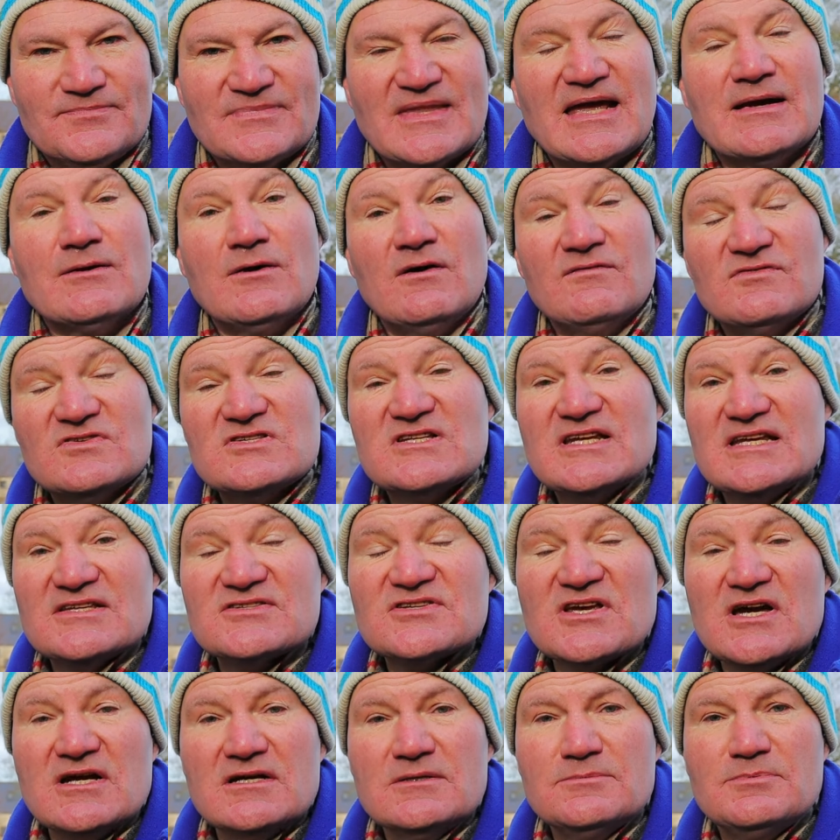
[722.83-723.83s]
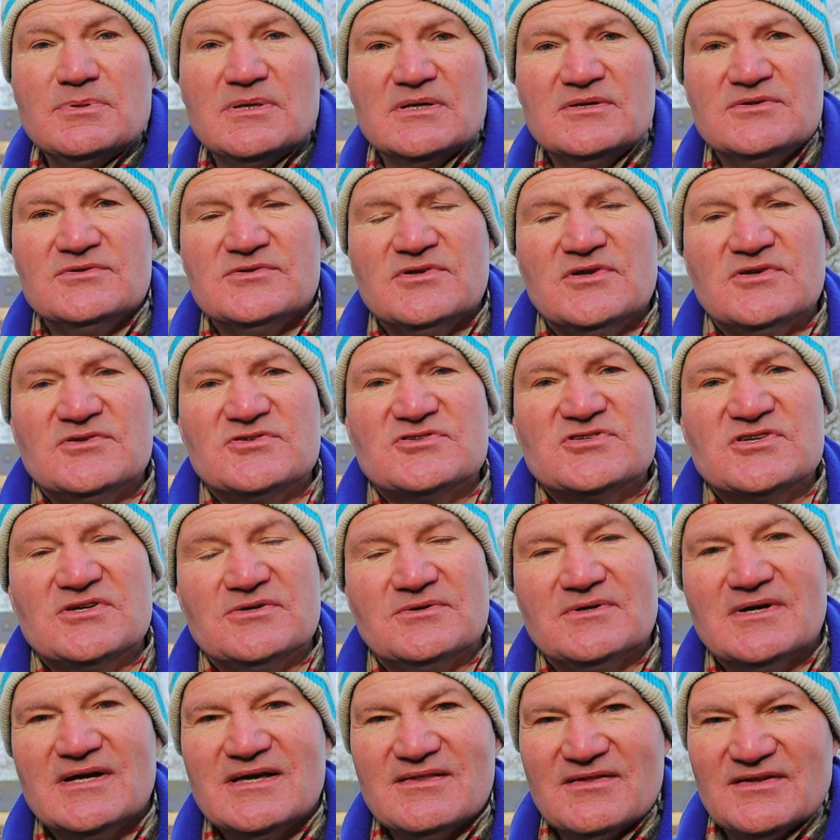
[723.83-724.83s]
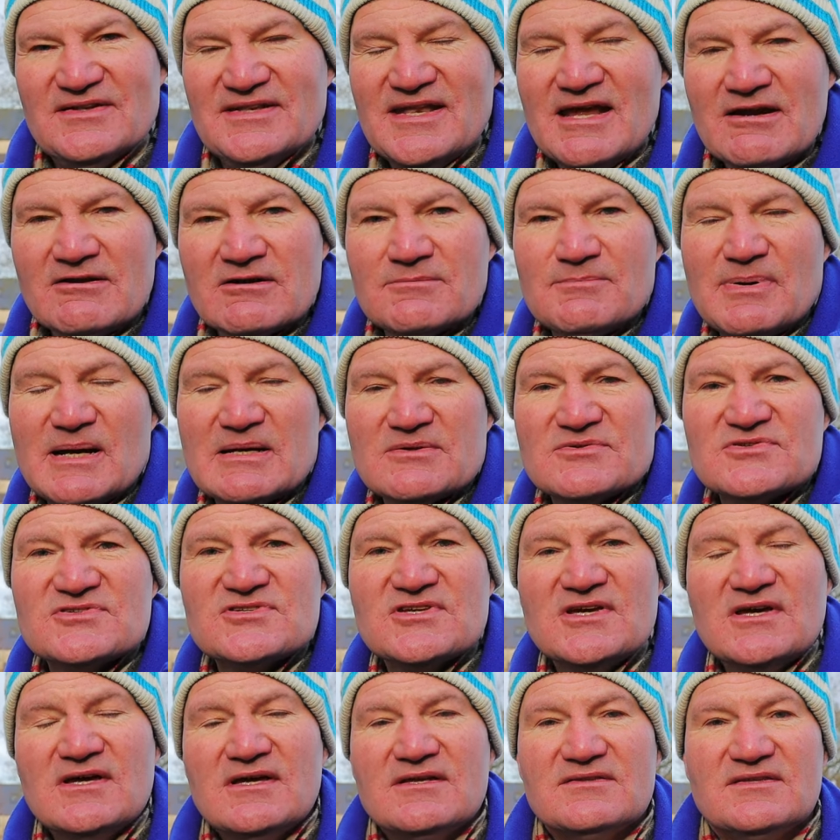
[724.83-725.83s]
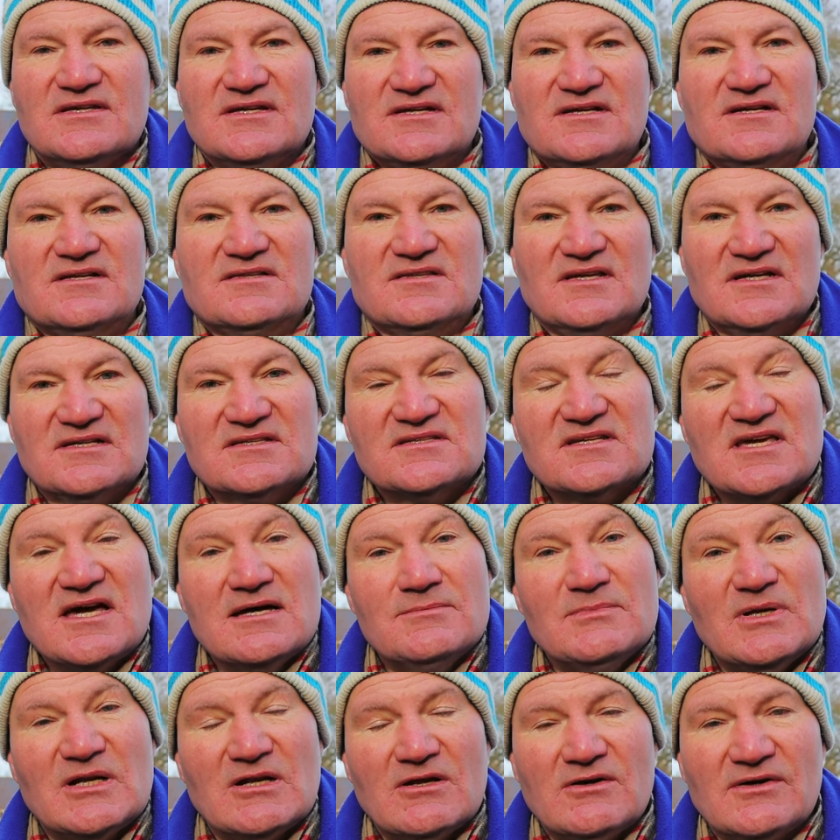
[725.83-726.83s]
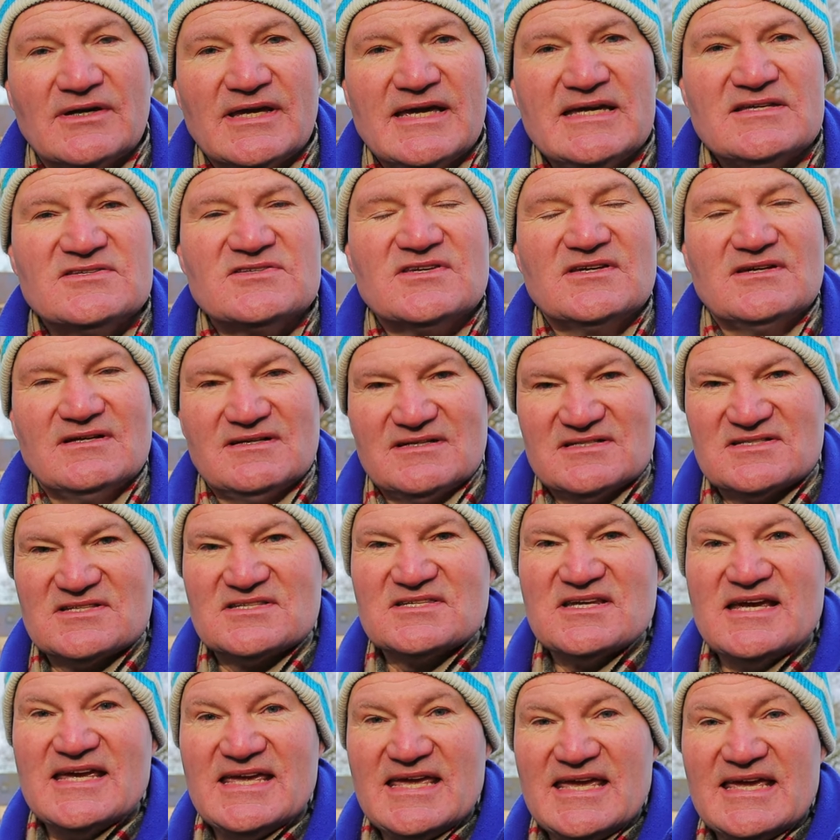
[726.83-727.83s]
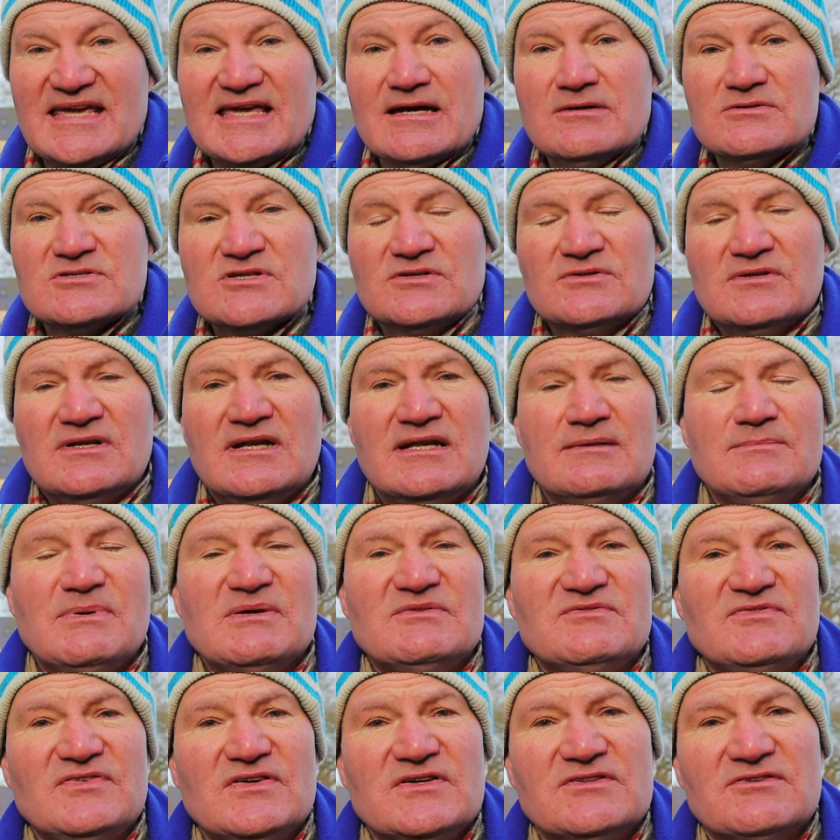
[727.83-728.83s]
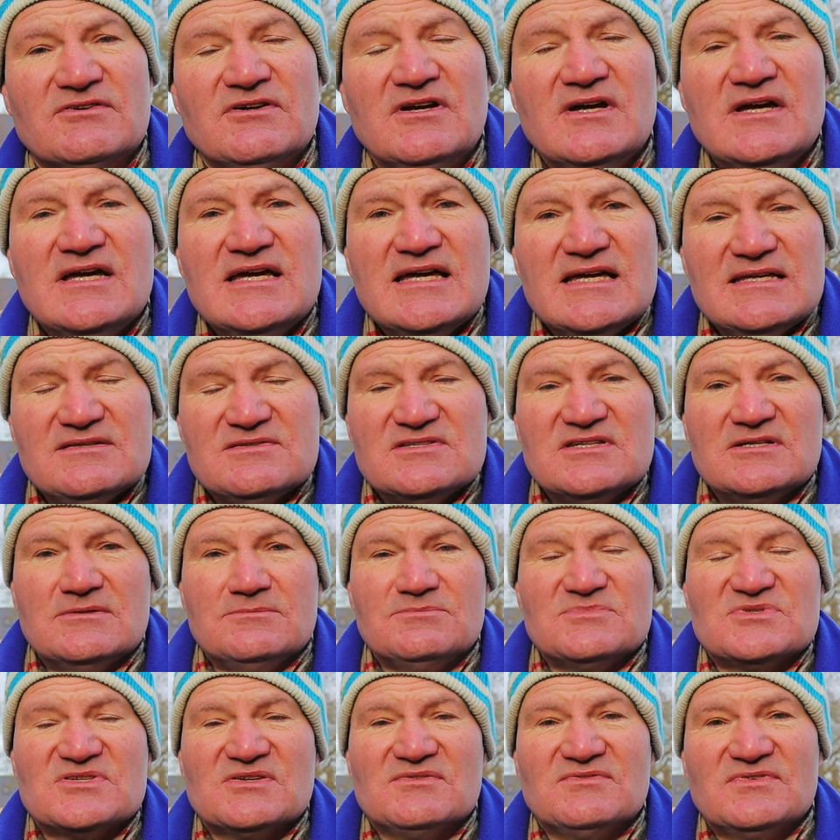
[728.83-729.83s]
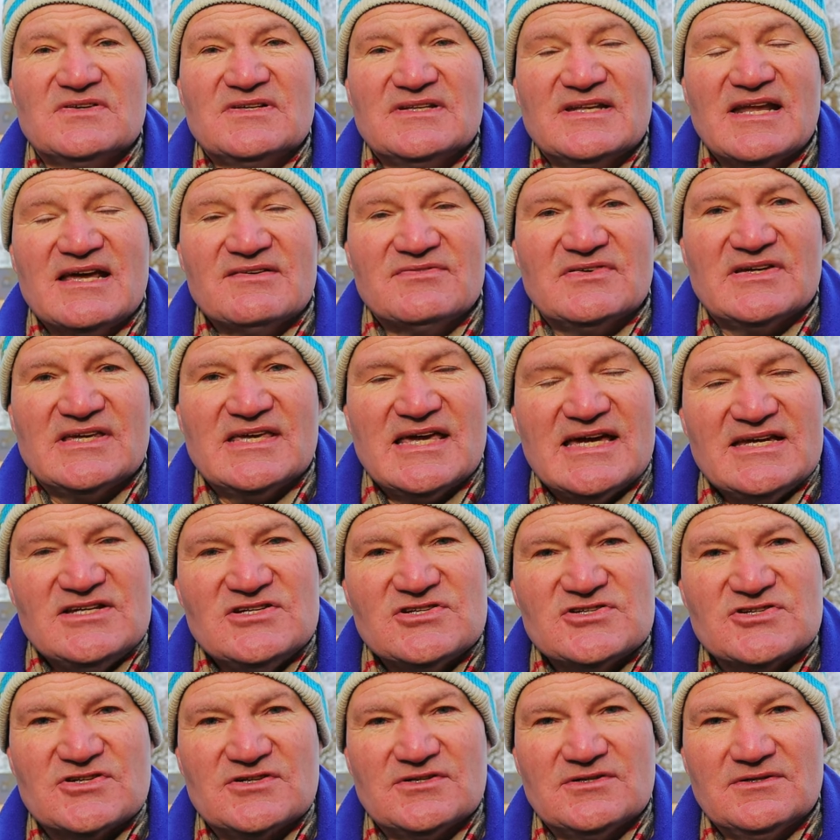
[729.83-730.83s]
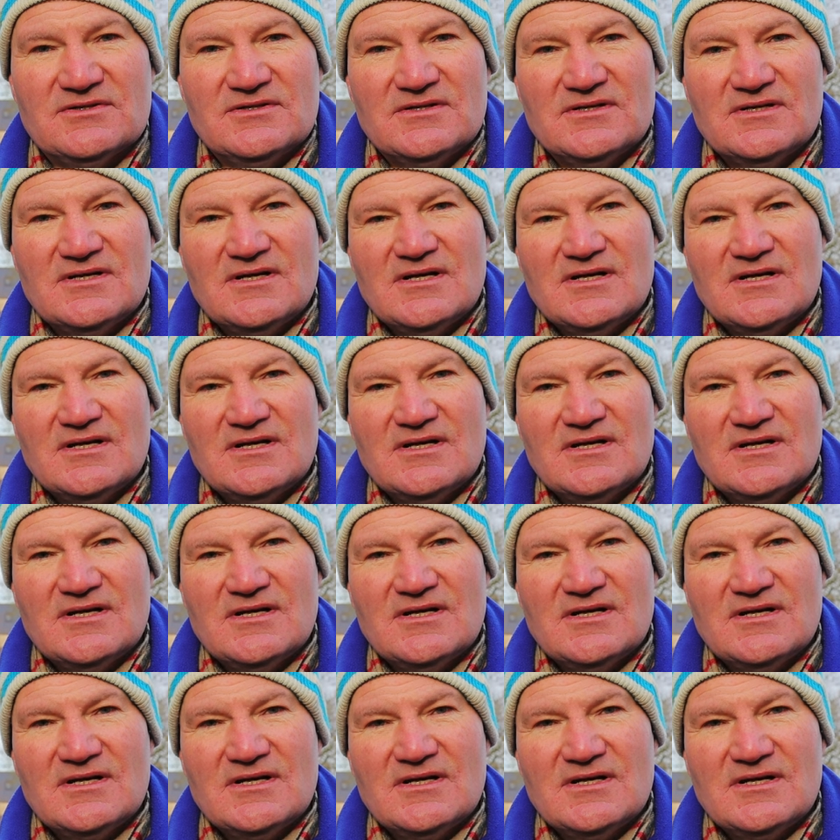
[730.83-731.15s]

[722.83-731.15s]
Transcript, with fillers: Now obviously it's open to the narrowboats that, that come along it and as I say it goes on a little bit further in terms of navigation.